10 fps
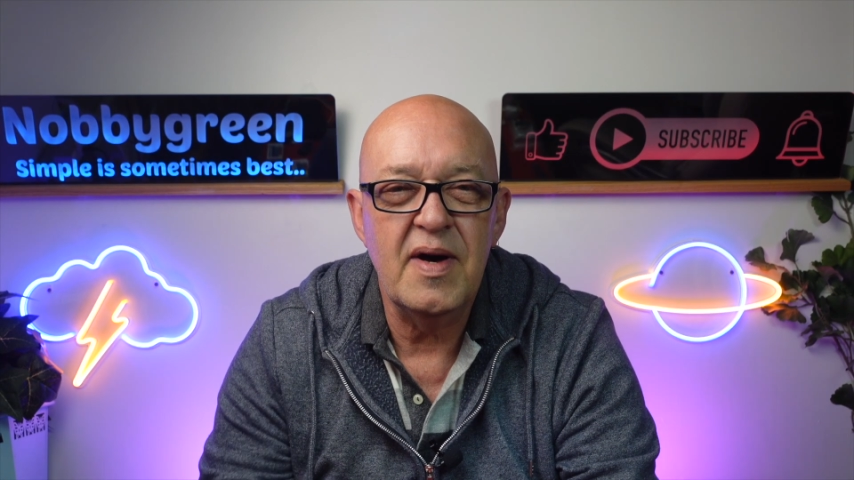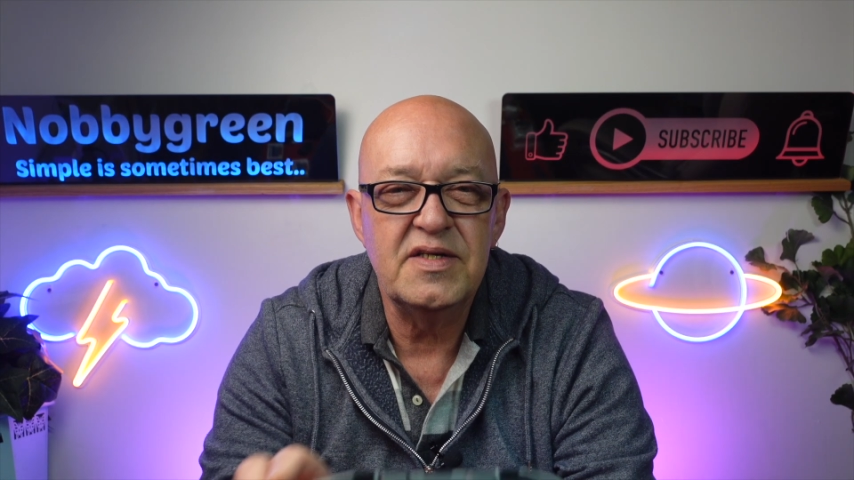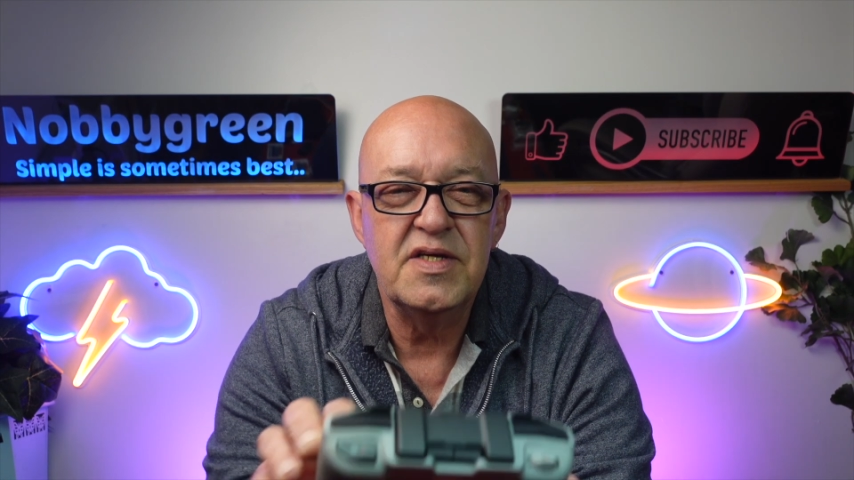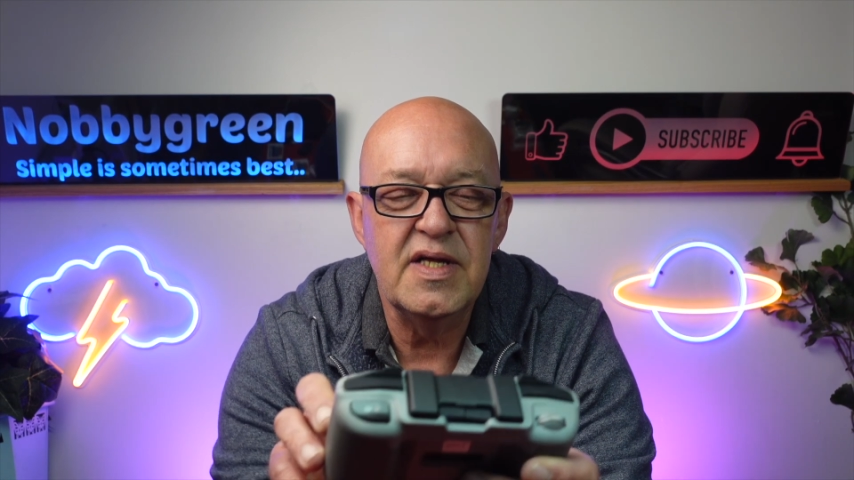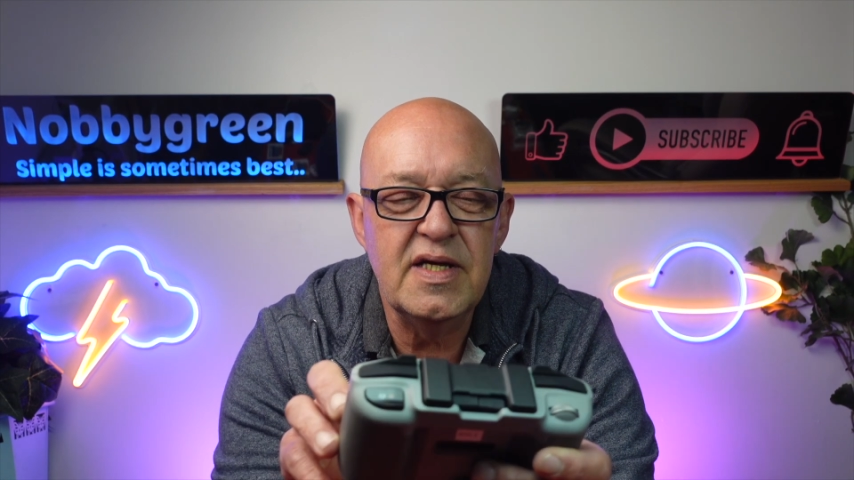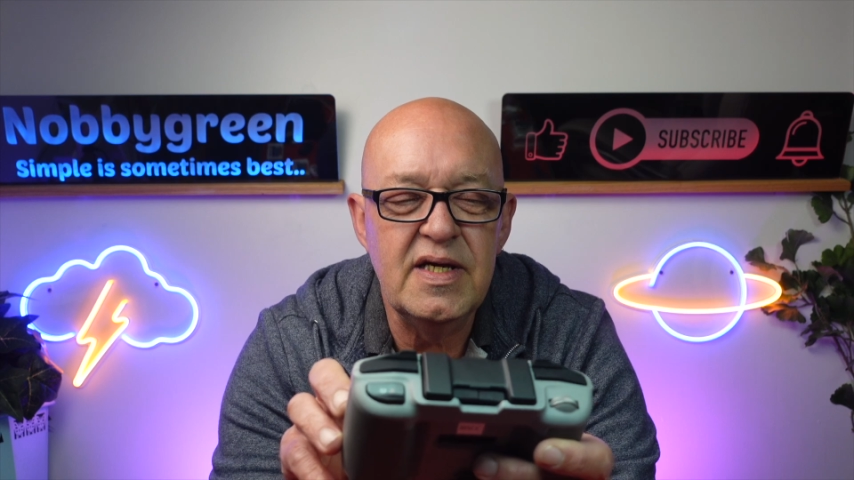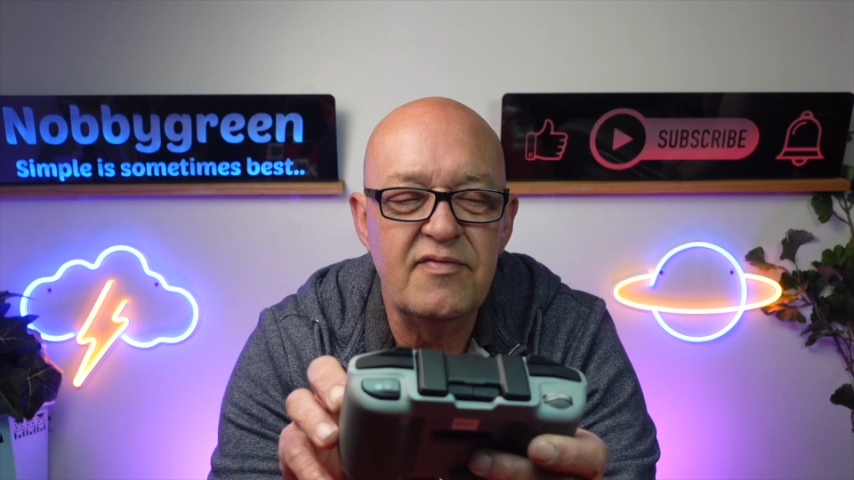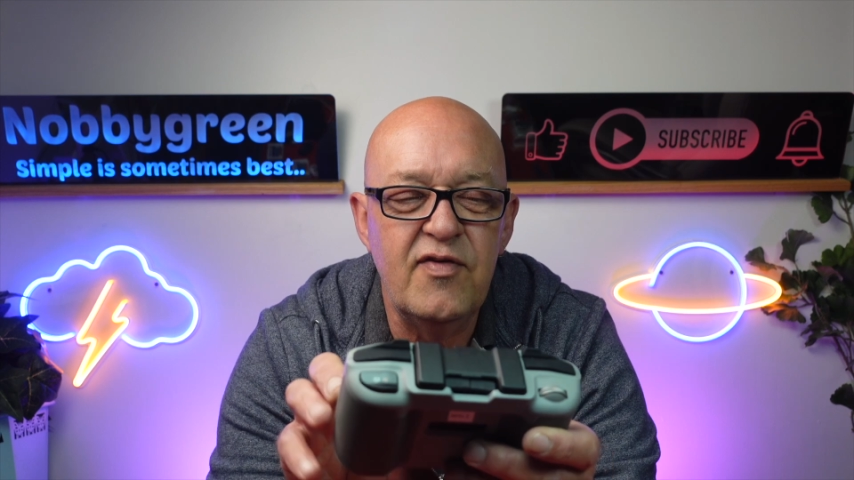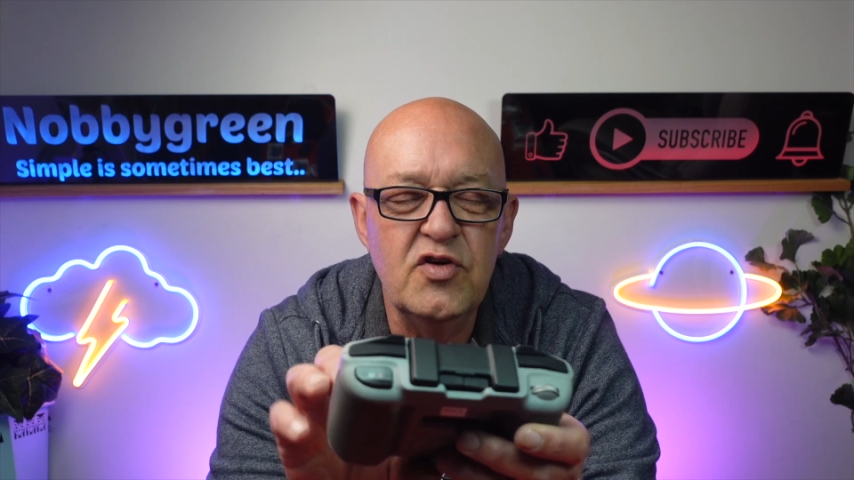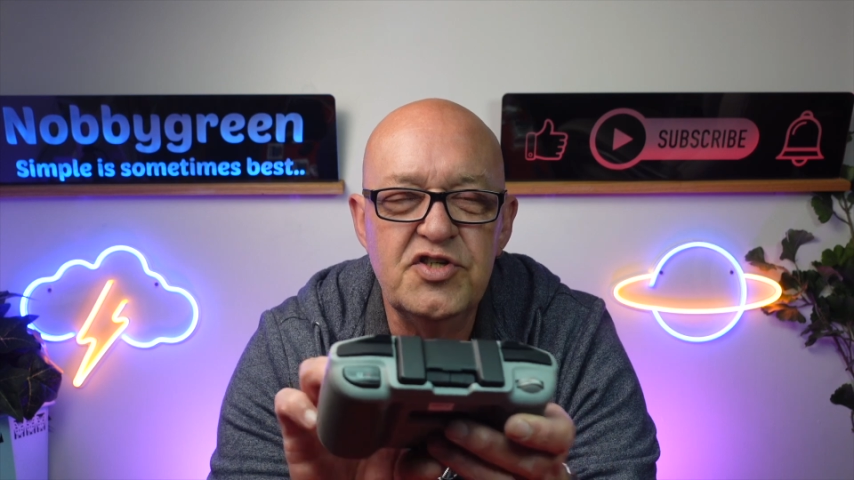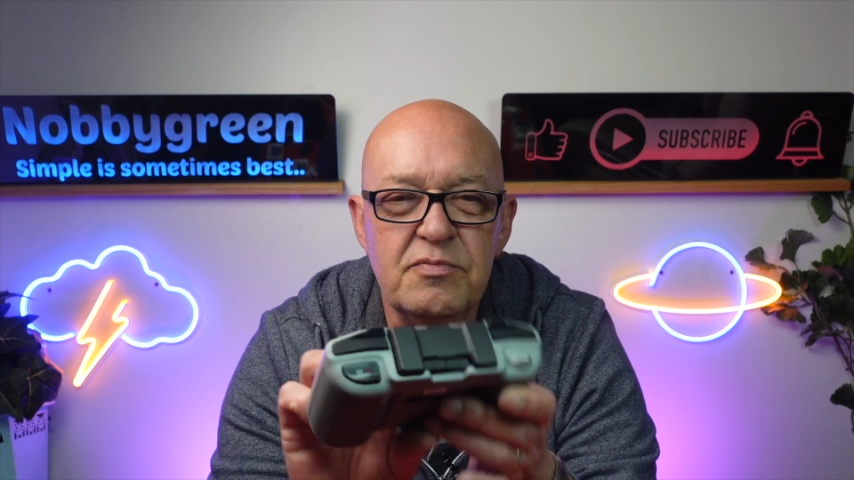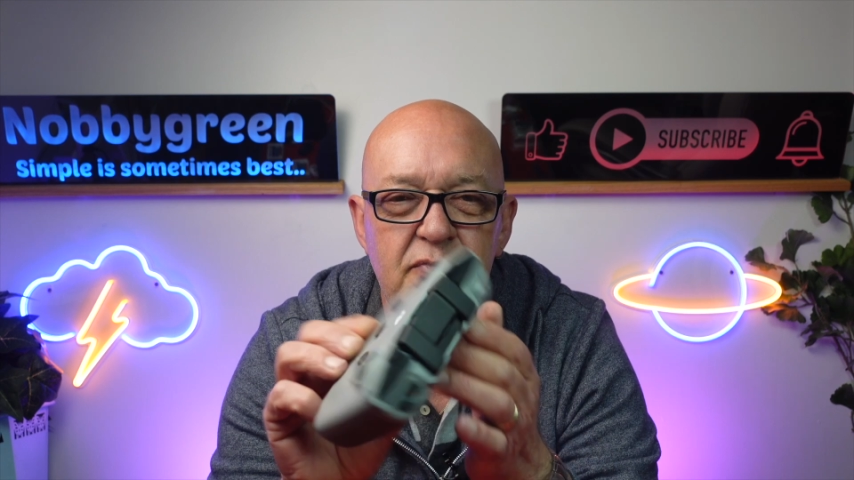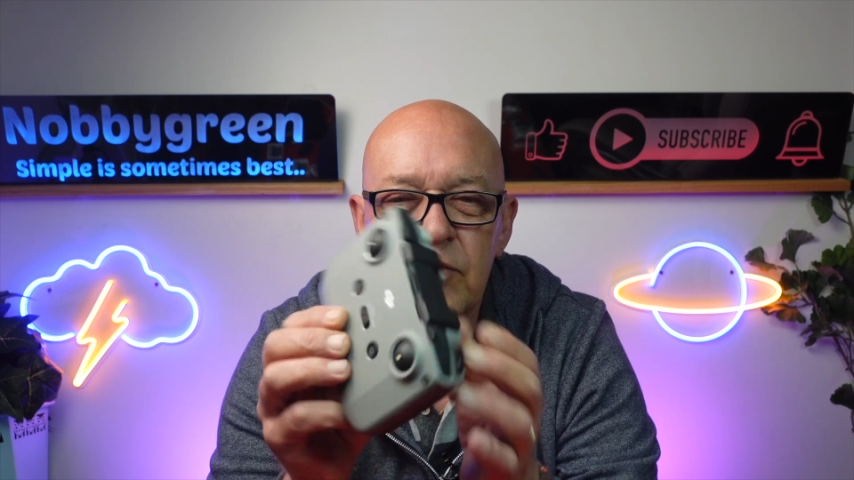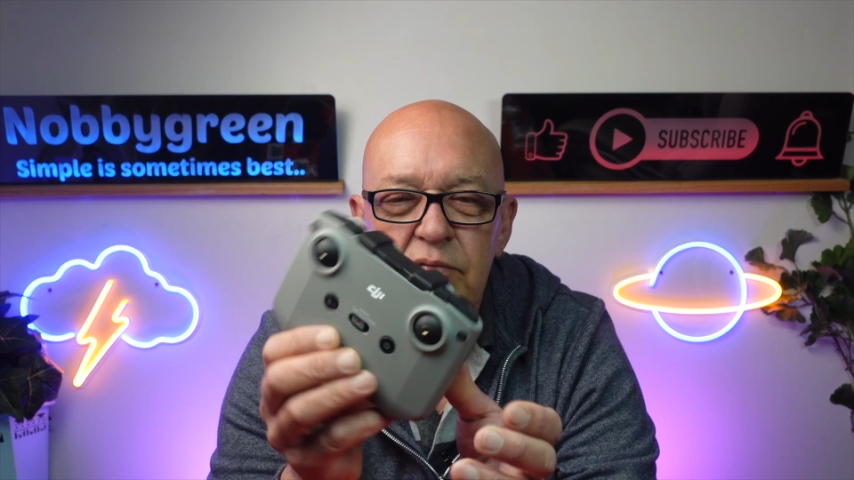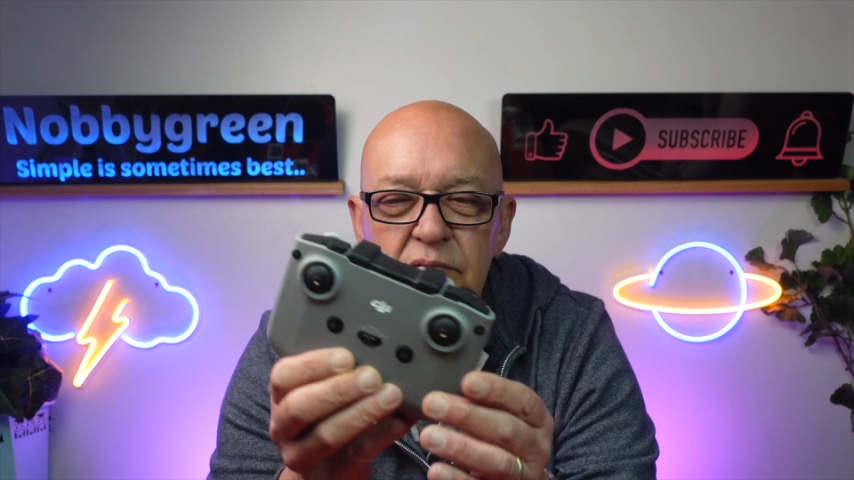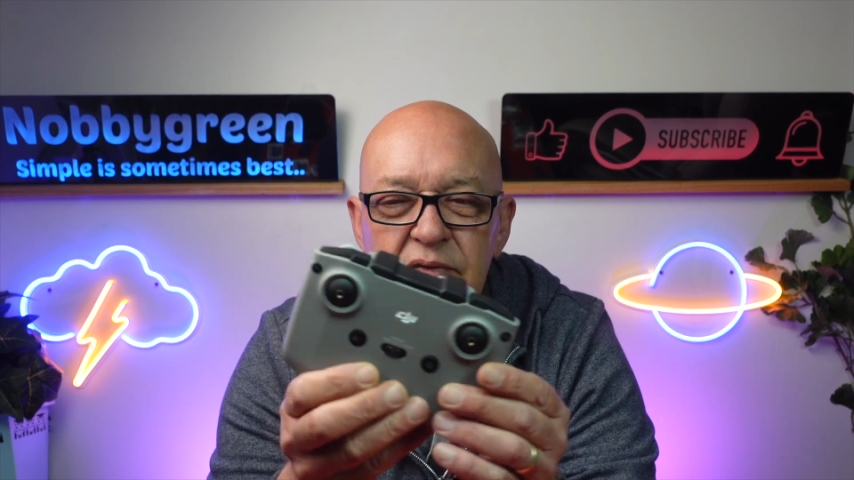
back to the function button,